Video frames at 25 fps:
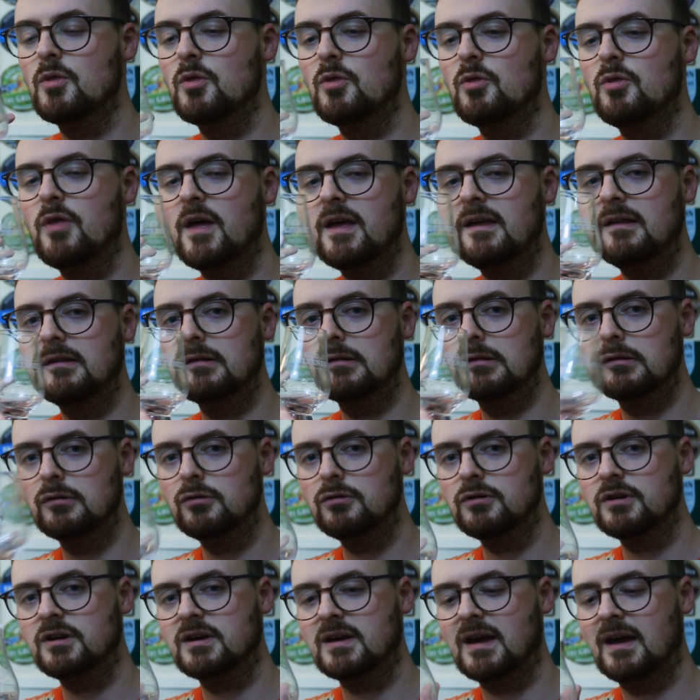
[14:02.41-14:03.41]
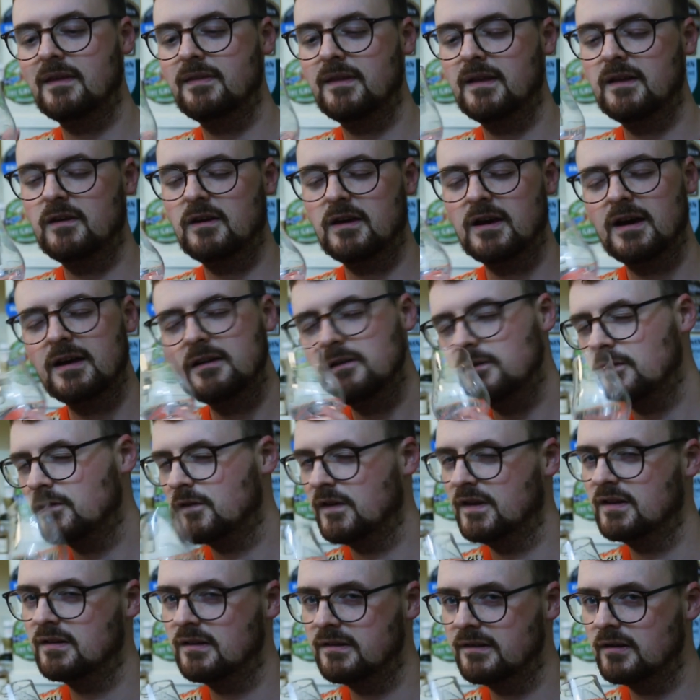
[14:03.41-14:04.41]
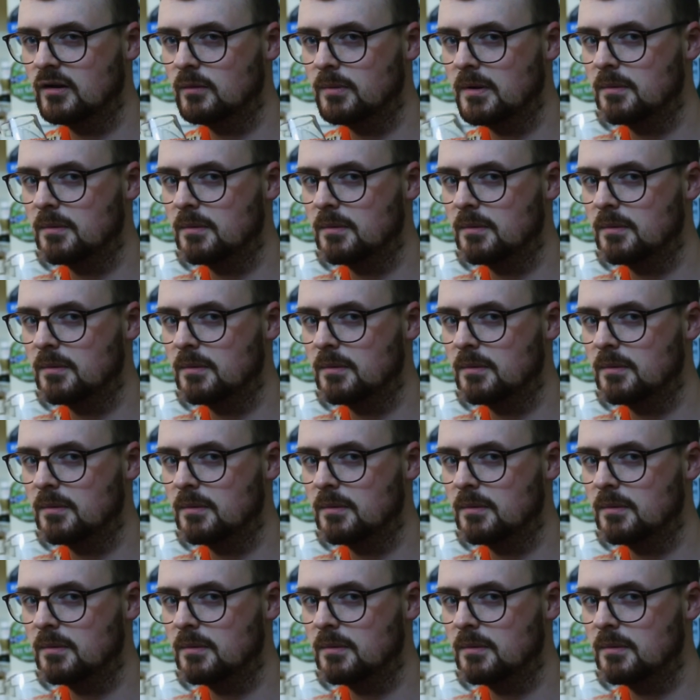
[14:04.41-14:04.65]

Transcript: They look and they kind of feel a little